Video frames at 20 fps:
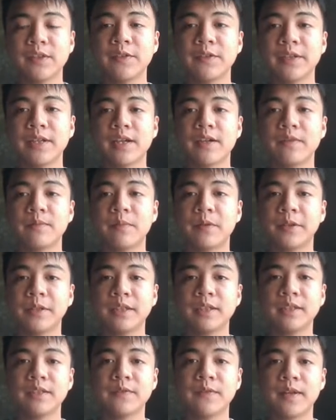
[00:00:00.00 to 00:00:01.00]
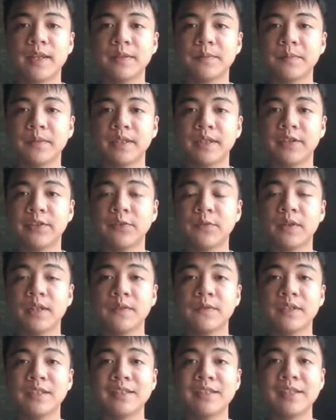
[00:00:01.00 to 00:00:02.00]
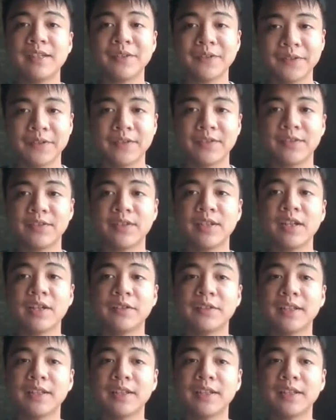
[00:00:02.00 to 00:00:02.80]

theory of moral development is one of the theories